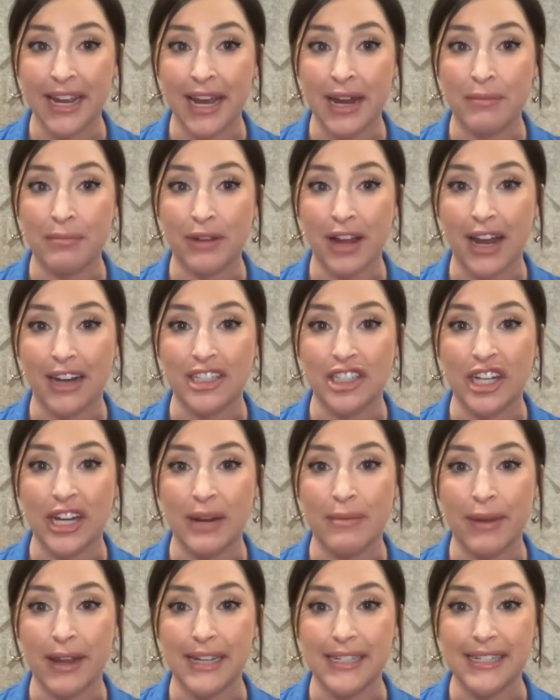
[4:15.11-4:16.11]
and
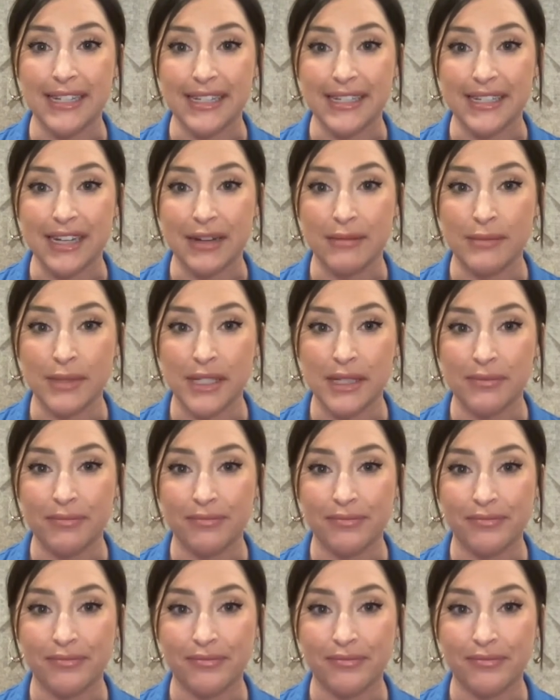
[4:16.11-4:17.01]
blockchain based systems.